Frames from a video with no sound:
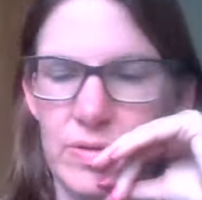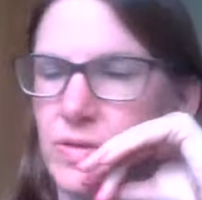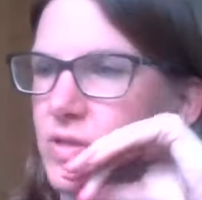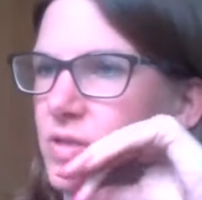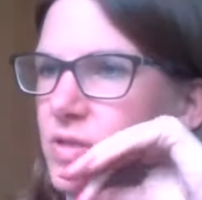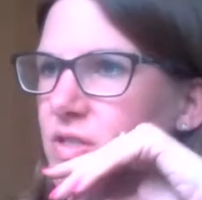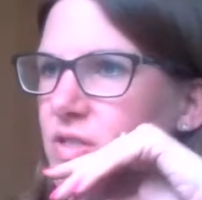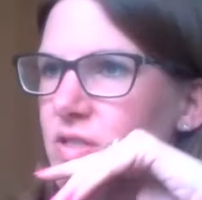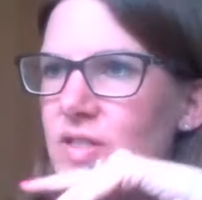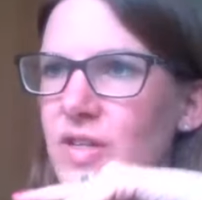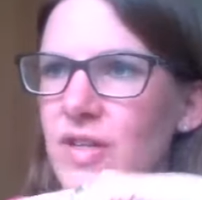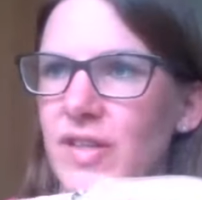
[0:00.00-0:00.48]

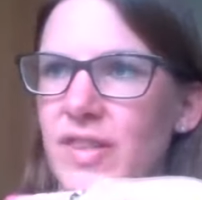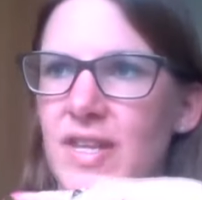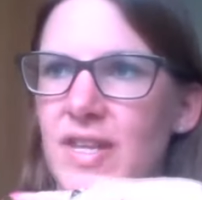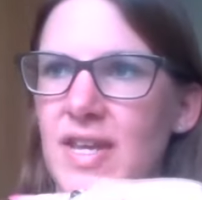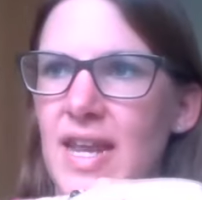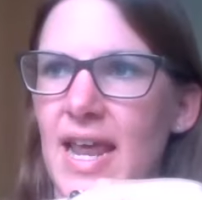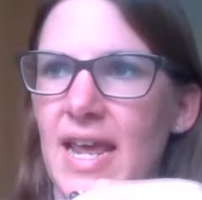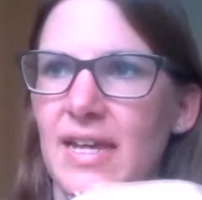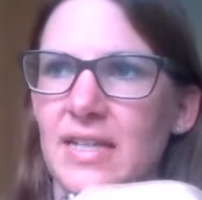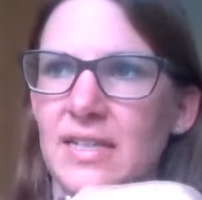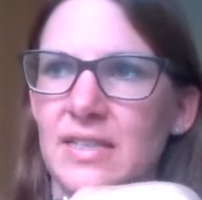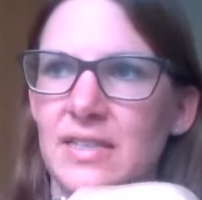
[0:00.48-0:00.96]
on to the
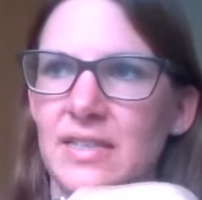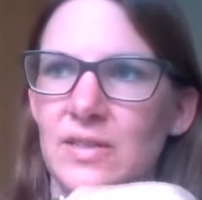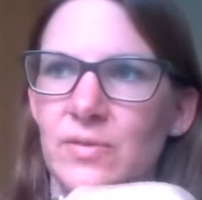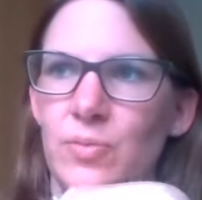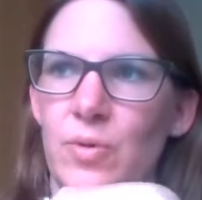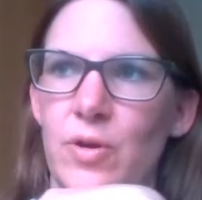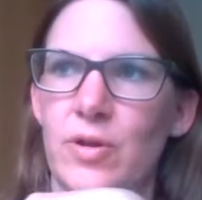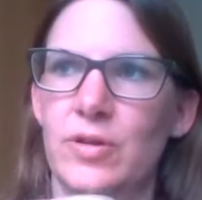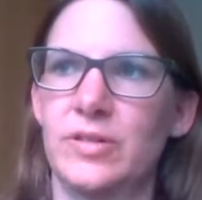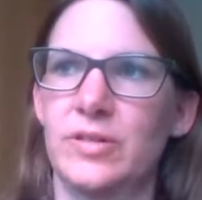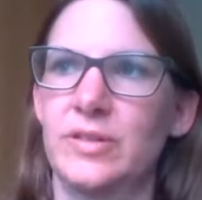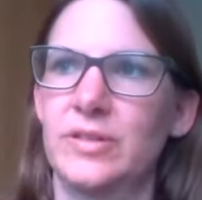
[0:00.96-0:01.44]
next
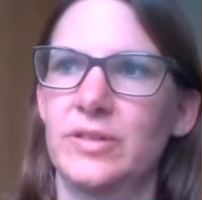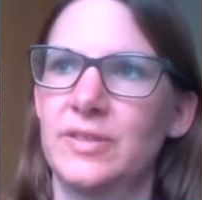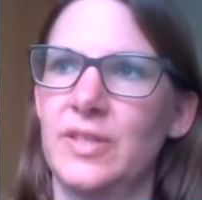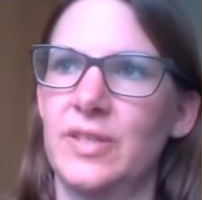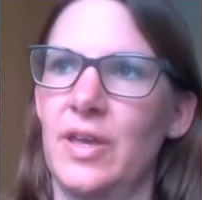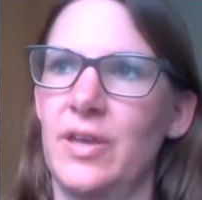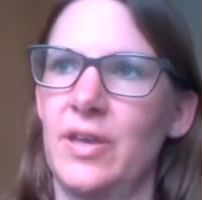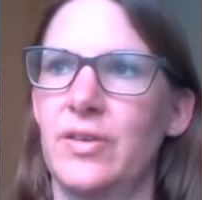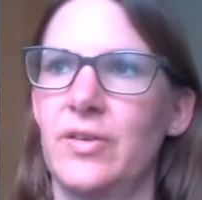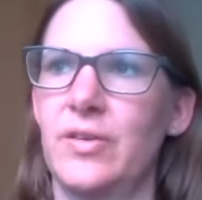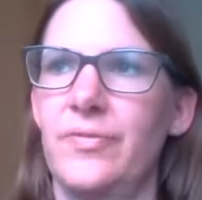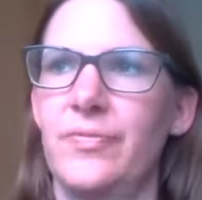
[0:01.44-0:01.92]
one.
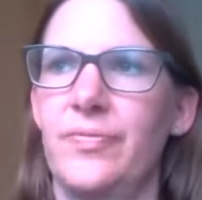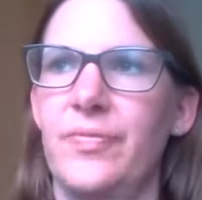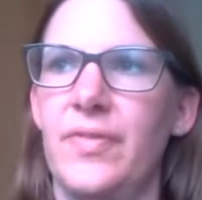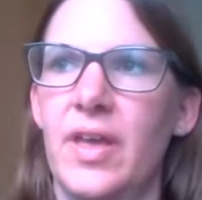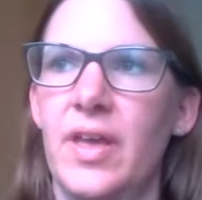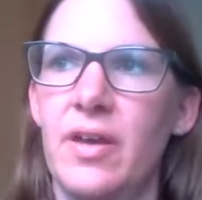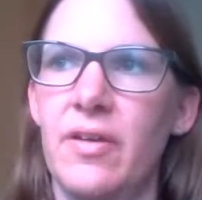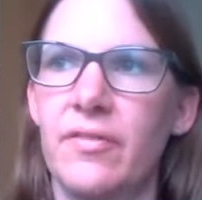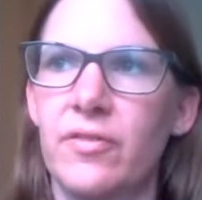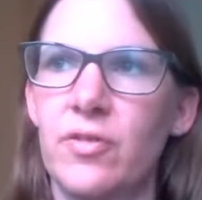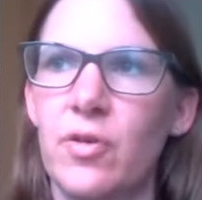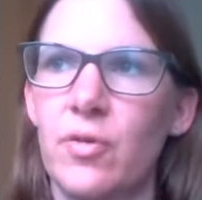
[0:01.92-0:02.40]
So
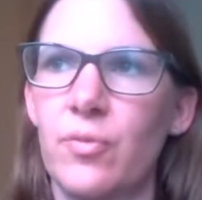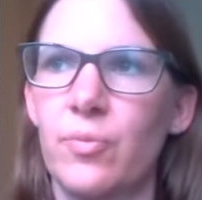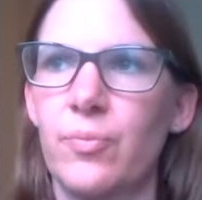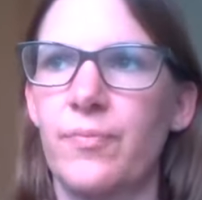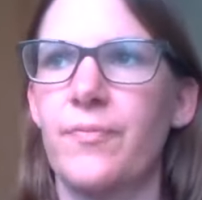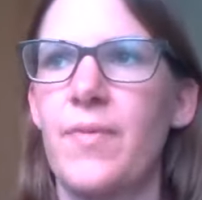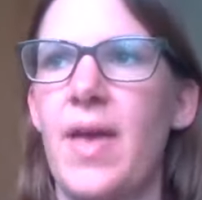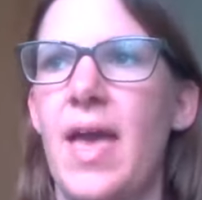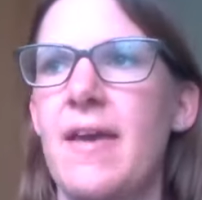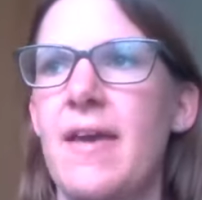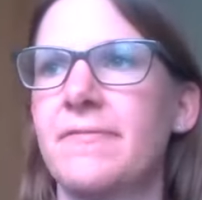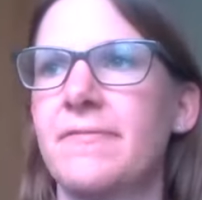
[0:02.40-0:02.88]
I've got
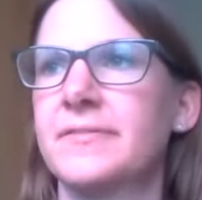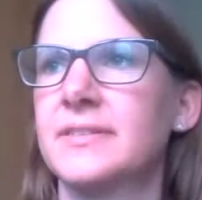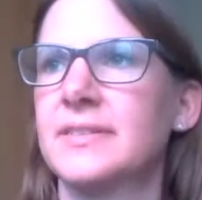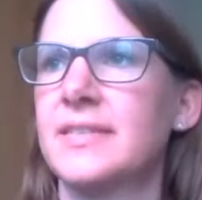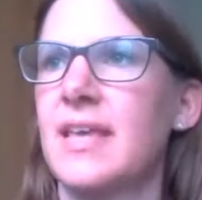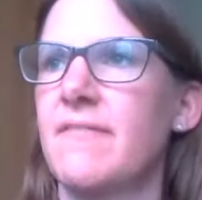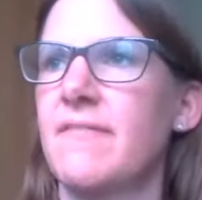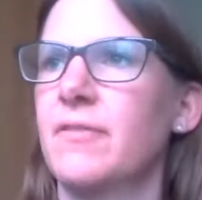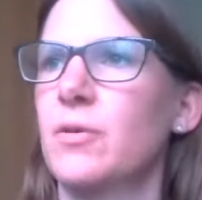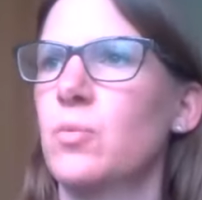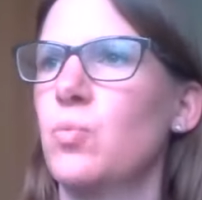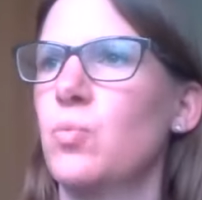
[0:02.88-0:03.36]

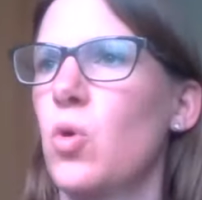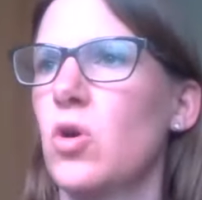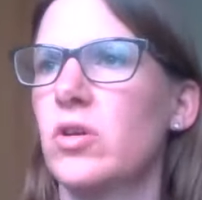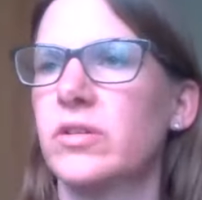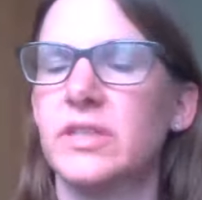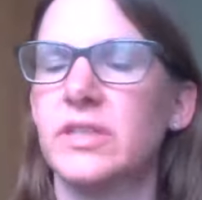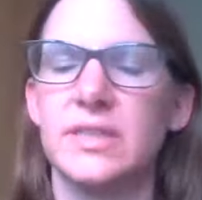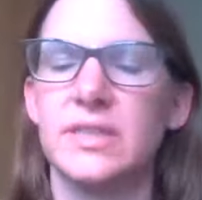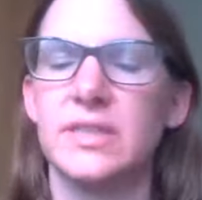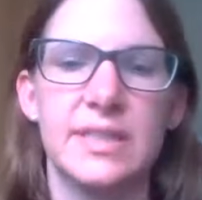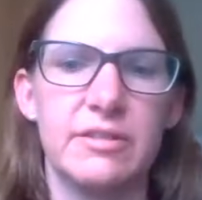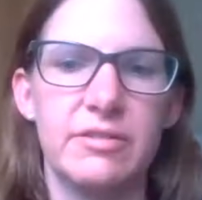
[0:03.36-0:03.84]

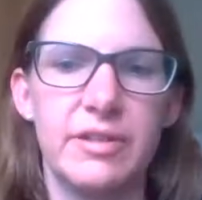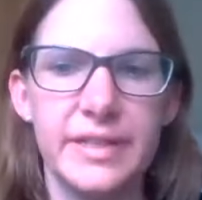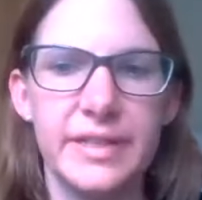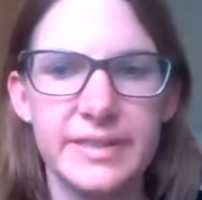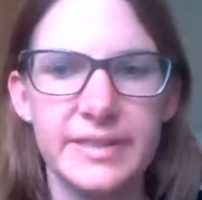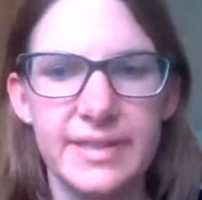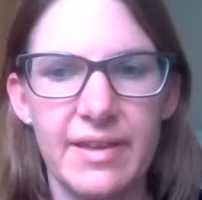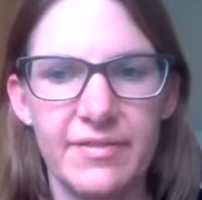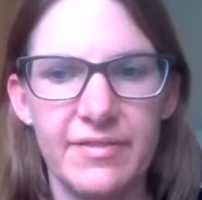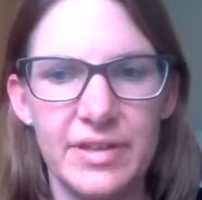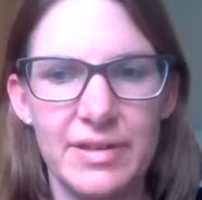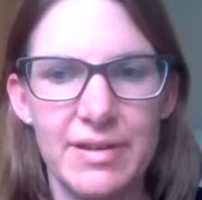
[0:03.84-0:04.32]

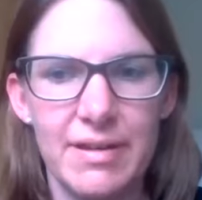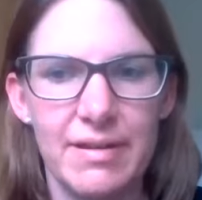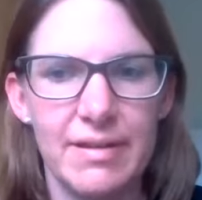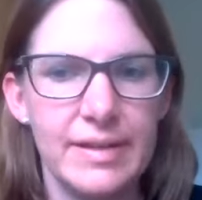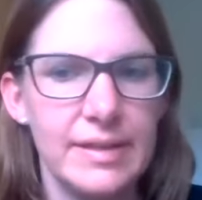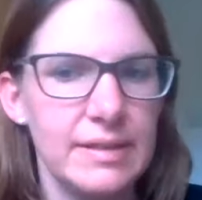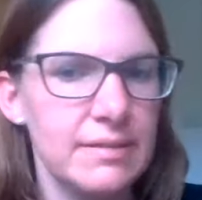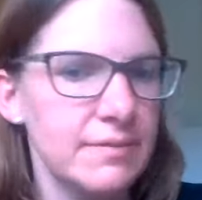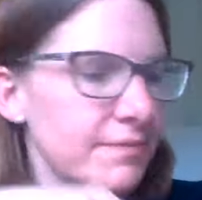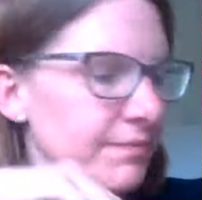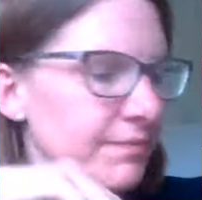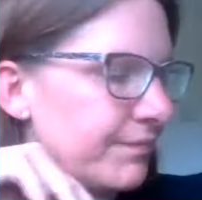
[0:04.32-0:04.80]

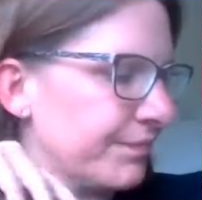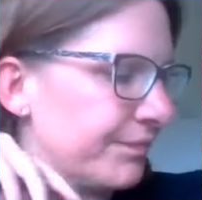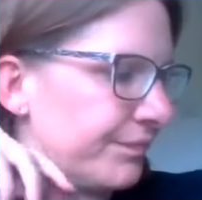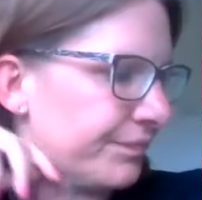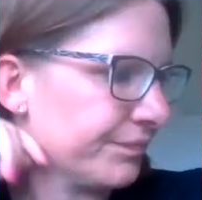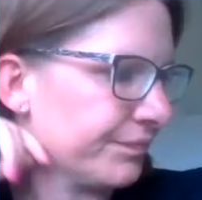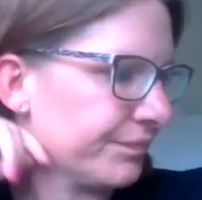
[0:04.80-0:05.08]
F71079.